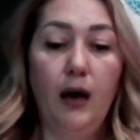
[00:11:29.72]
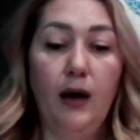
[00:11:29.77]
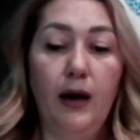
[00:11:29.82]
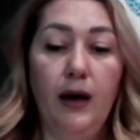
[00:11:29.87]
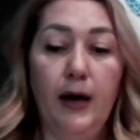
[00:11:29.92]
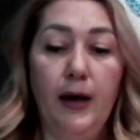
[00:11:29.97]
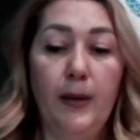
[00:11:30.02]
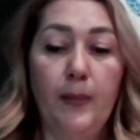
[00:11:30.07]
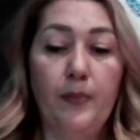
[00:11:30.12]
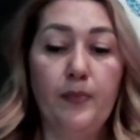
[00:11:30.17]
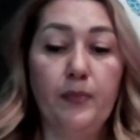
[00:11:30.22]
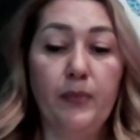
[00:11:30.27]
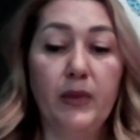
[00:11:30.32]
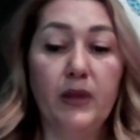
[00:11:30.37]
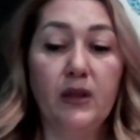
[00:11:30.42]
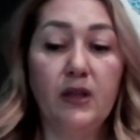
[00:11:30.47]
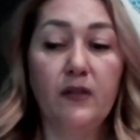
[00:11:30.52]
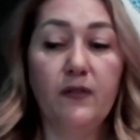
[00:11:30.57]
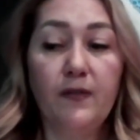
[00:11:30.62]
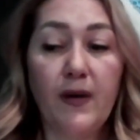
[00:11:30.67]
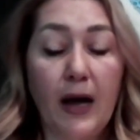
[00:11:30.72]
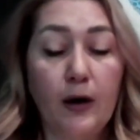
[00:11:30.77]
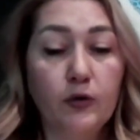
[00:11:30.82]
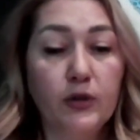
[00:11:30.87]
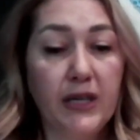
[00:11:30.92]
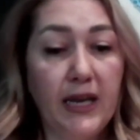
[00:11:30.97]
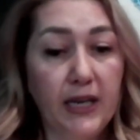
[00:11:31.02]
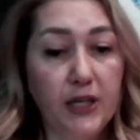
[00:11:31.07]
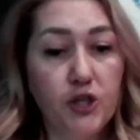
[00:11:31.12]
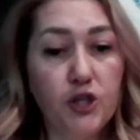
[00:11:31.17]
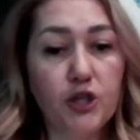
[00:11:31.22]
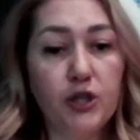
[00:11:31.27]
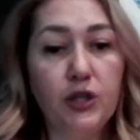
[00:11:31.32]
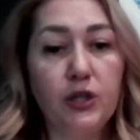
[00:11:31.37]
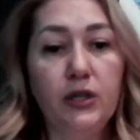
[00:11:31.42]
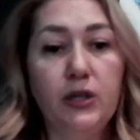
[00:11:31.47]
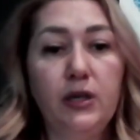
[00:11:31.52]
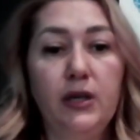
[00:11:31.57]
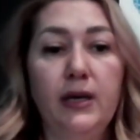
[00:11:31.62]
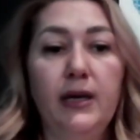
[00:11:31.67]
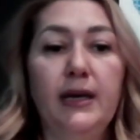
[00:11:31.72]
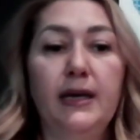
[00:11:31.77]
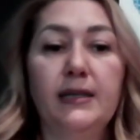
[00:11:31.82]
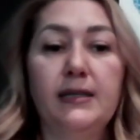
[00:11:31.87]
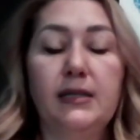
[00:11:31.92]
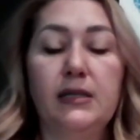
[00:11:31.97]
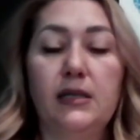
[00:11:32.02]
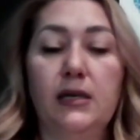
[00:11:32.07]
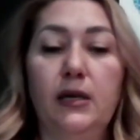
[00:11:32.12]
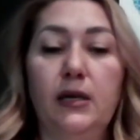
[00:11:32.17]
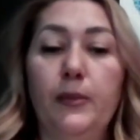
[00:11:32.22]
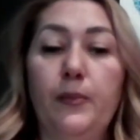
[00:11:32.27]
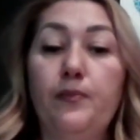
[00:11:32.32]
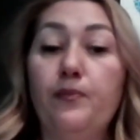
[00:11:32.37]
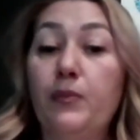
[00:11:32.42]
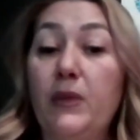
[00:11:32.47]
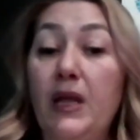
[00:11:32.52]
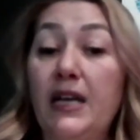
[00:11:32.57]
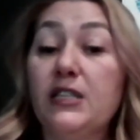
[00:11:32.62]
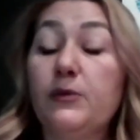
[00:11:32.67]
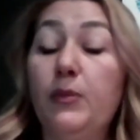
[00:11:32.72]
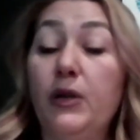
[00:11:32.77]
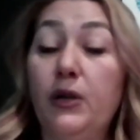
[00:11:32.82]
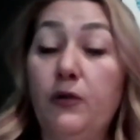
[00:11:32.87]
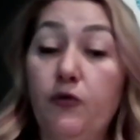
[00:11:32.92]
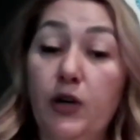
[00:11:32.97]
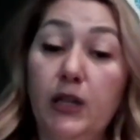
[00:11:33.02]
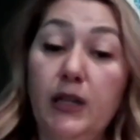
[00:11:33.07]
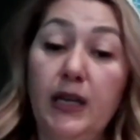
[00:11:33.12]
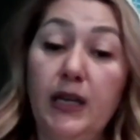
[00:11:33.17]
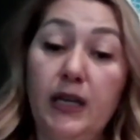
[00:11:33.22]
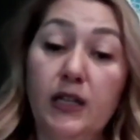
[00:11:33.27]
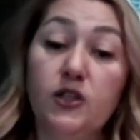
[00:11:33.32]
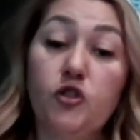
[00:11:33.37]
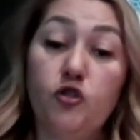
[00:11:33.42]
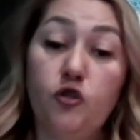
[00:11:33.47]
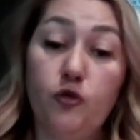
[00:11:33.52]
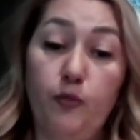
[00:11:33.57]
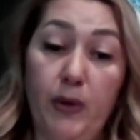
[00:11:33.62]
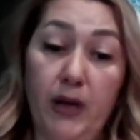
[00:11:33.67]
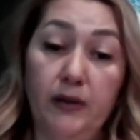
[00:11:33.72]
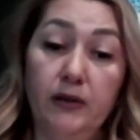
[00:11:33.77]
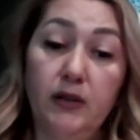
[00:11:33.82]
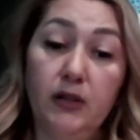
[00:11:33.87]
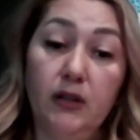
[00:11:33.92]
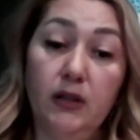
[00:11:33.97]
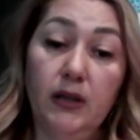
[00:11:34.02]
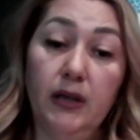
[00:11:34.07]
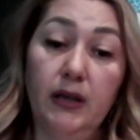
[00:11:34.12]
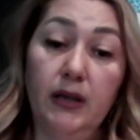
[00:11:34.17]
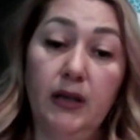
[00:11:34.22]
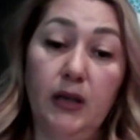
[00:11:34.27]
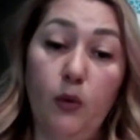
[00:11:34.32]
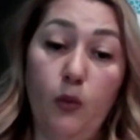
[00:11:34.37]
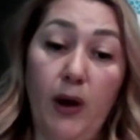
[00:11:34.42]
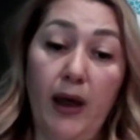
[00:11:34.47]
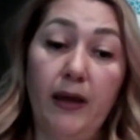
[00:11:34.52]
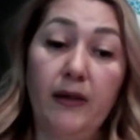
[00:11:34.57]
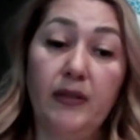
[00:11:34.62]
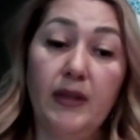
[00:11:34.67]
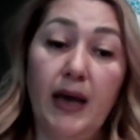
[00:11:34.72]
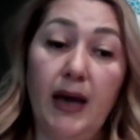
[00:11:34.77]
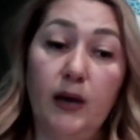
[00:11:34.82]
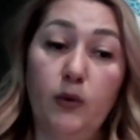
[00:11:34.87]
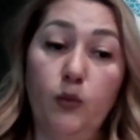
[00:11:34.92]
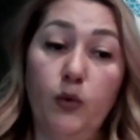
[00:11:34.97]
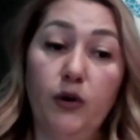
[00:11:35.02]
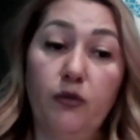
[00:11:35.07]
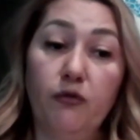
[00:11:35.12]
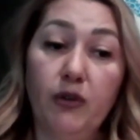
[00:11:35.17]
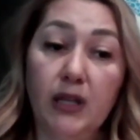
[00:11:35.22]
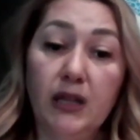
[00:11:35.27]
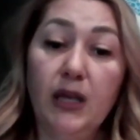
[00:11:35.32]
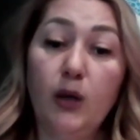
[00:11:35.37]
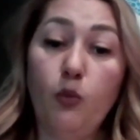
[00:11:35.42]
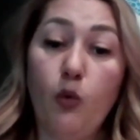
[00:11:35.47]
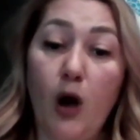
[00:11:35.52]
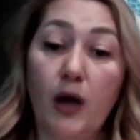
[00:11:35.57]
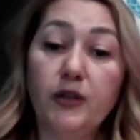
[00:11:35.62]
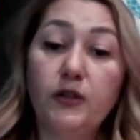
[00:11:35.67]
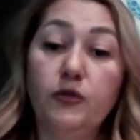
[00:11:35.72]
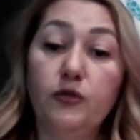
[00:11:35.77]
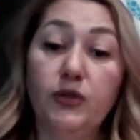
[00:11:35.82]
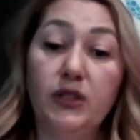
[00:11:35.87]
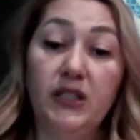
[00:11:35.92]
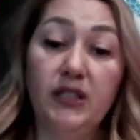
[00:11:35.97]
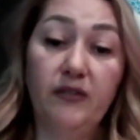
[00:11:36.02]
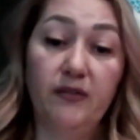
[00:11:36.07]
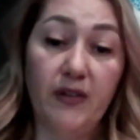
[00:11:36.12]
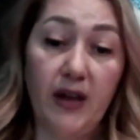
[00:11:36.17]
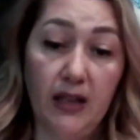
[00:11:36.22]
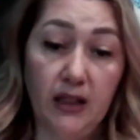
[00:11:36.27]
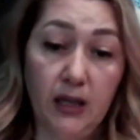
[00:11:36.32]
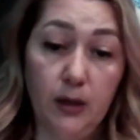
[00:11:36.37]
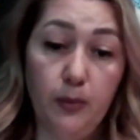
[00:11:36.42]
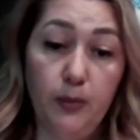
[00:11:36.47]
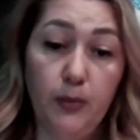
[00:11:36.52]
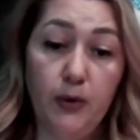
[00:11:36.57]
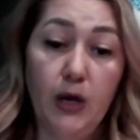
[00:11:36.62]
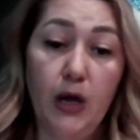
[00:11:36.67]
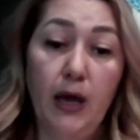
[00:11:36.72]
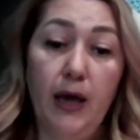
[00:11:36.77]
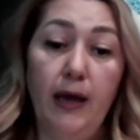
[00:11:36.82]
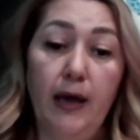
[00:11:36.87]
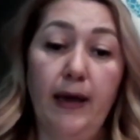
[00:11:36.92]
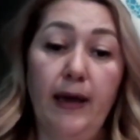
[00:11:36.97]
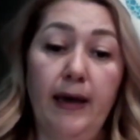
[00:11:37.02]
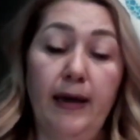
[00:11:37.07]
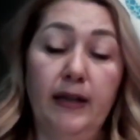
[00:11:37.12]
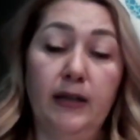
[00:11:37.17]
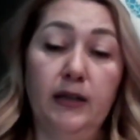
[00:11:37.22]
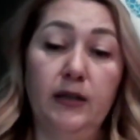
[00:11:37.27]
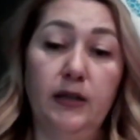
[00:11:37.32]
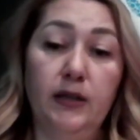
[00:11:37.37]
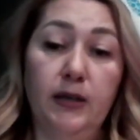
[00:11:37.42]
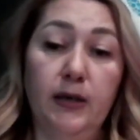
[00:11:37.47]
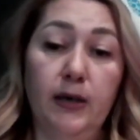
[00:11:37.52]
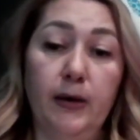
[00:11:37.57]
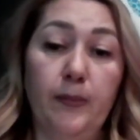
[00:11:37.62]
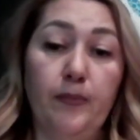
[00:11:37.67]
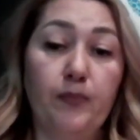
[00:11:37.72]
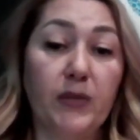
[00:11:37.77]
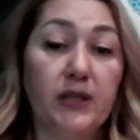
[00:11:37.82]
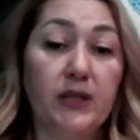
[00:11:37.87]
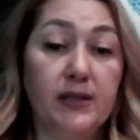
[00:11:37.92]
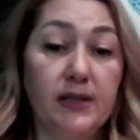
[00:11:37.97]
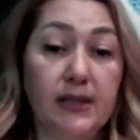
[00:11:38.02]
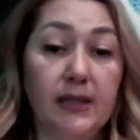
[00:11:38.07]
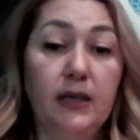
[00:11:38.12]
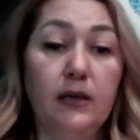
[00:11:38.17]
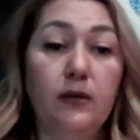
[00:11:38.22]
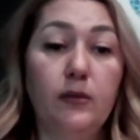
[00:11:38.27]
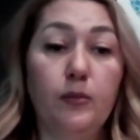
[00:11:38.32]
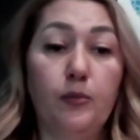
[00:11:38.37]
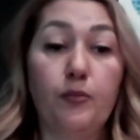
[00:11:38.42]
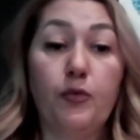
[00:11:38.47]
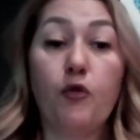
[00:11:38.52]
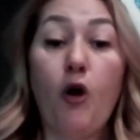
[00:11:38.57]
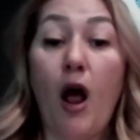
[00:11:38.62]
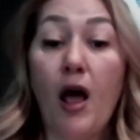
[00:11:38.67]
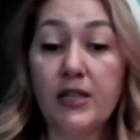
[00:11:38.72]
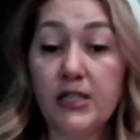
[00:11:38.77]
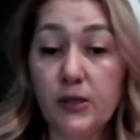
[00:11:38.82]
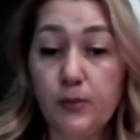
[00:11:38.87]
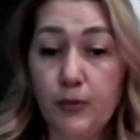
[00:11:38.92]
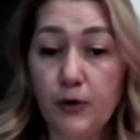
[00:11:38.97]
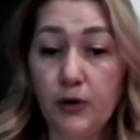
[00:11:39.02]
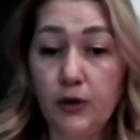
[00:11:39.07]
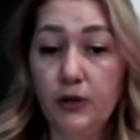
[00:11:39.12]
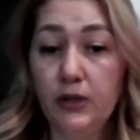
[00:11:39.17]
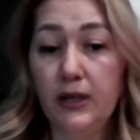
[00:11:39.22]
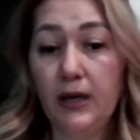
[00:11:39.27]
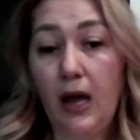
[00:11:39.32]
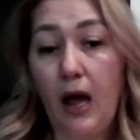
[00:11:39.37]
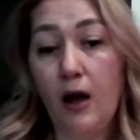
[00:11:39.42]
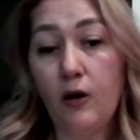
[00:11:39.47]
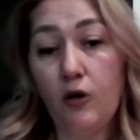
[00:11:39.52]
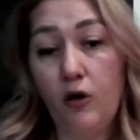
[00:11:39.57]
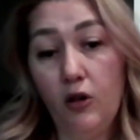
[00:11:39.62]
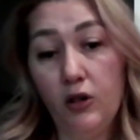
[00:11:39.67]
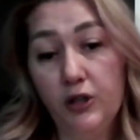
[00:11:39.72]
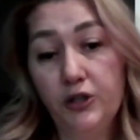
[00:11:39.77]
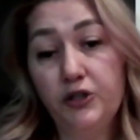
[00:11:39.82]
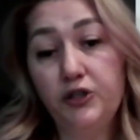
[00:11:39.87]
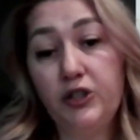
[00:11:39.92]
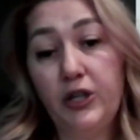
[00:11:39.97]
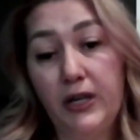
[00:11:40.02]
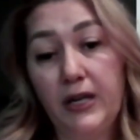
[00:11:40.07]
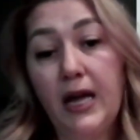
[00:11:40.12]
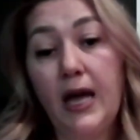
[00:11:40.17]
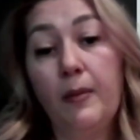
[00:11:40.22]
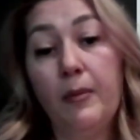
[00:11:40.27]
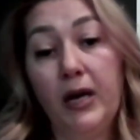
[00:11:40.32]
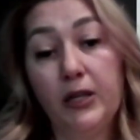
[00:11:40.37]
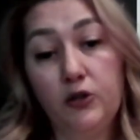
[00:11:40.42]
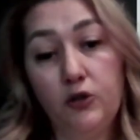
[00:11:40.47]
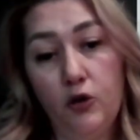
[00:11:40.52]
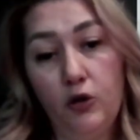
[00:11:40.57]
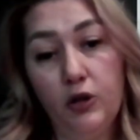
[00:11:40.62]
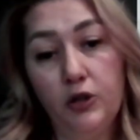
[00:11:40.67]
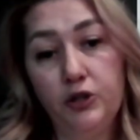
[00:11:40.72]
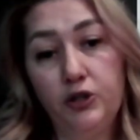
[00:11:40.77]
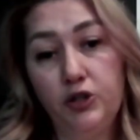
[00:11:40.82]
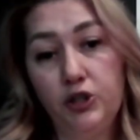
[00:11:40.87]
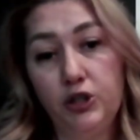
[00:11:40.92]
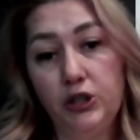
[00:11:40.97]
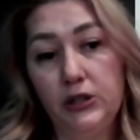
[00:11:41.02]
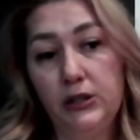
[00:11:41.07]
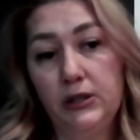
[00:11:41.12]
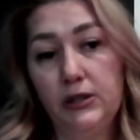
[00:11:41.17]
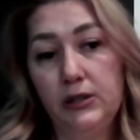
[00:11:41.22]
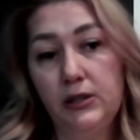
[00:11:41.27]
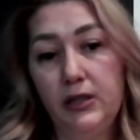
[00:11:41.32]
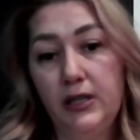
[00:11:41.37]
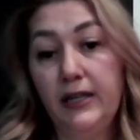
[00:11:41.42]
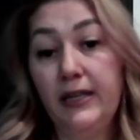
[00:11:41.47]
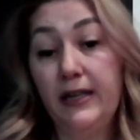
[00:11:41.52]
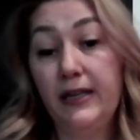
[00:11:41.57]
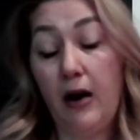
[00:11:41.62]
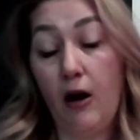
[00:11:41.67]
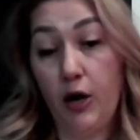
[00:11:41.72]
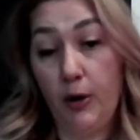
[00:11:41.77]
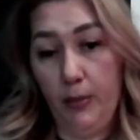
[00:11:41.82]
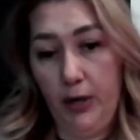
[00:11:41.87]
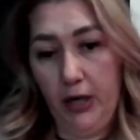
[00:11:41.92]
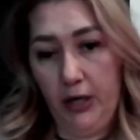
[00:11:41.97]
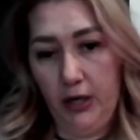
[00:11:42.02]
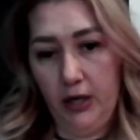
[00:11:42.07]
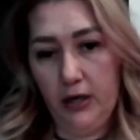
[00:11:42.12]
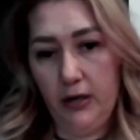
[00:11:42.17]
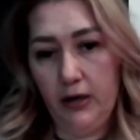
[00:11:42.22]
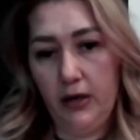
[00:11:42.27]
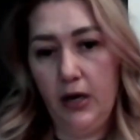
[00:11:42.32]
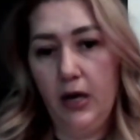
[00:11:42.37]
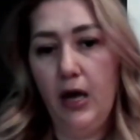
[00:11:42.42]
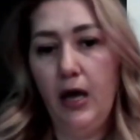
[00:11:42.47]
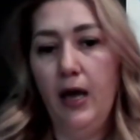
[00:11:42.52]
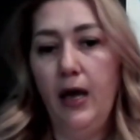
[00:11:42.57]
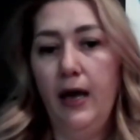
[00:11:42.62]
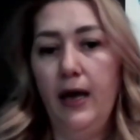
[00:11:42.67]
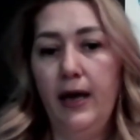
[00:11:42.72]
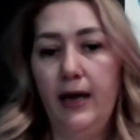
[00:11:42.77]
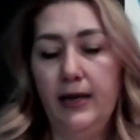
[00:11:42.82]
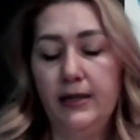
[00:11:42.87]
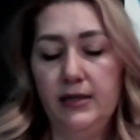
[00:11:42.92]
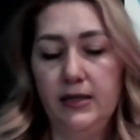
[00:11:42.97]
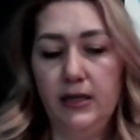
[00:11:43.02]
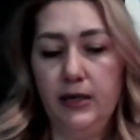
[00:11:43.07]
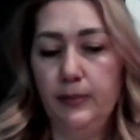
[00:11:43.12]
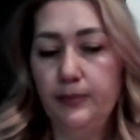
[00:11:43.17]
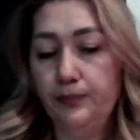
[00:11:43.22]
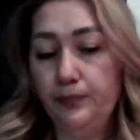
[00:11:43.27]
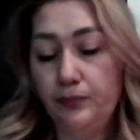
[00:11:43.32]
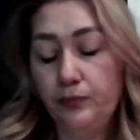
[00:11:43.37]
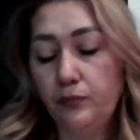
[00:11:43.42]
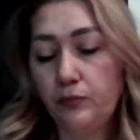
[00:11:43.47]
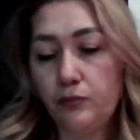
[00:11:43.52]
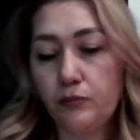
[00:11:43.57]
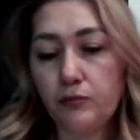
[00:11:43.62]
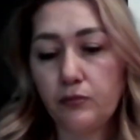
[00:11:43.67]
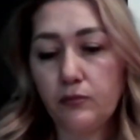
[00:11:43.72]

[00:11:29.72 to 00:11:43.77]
Um, the foundation has um, has been really instrumental in the way that we really want to develop and um, see prosper the oncology and hematology in Armenia as um,